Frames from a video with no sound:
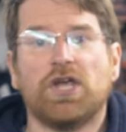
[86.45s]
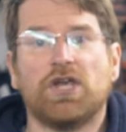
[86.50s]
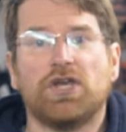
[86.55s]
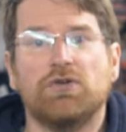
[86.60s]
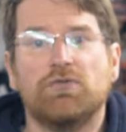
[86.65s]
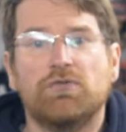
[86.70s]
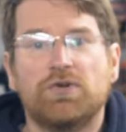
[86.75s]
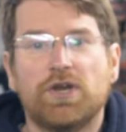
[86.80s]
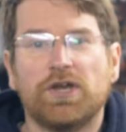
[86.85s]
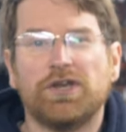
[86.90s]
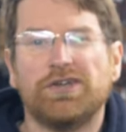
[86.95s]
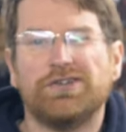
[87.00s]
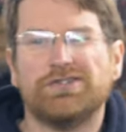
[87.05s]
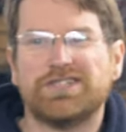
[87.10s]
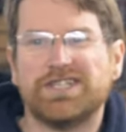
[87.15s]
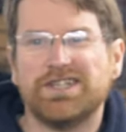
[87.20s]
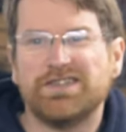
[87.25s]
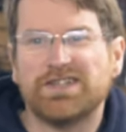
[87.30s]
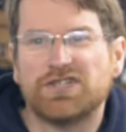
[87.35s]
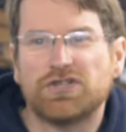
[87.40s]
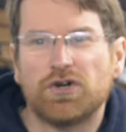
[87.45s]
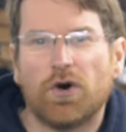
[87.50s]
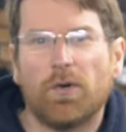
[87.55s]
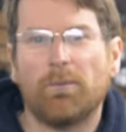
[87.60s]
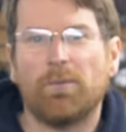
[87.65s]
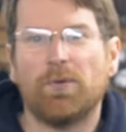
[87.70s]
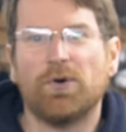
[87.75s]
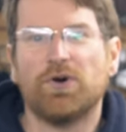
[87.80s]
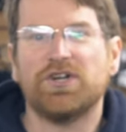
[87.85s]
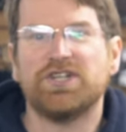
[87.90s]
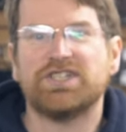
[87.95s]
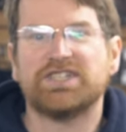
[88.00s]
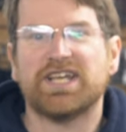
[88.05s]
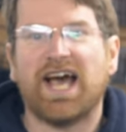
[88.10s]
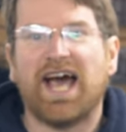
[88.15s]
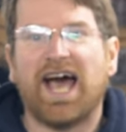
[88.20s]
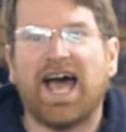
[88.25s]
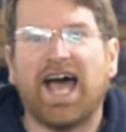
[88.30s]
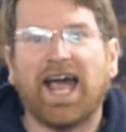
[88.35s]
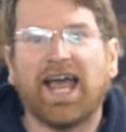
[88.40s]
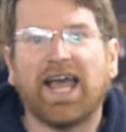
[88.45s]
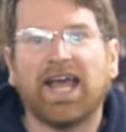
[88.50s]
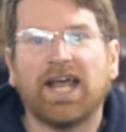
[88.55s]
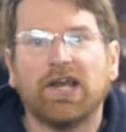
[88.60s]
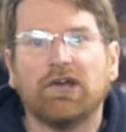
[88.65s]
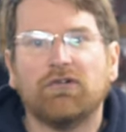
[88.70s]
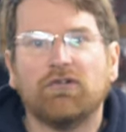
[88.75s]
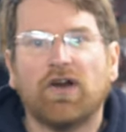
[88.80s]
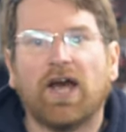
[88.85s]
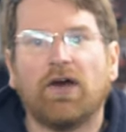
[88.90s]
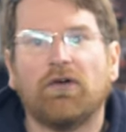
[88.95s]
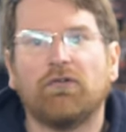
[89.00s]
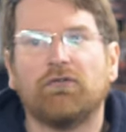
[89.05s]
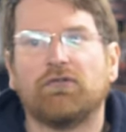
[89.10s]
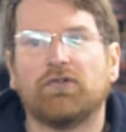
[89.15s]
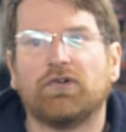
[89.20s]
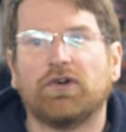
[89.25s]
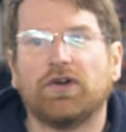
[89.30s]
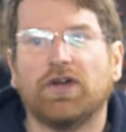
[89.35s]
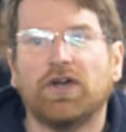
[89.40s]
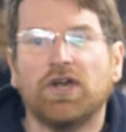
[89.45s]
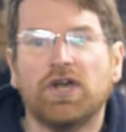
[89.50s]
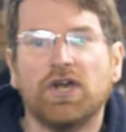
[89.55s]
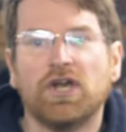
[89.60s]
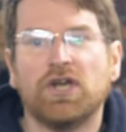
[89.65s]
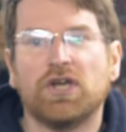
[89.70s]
You see the top boys hanging around for,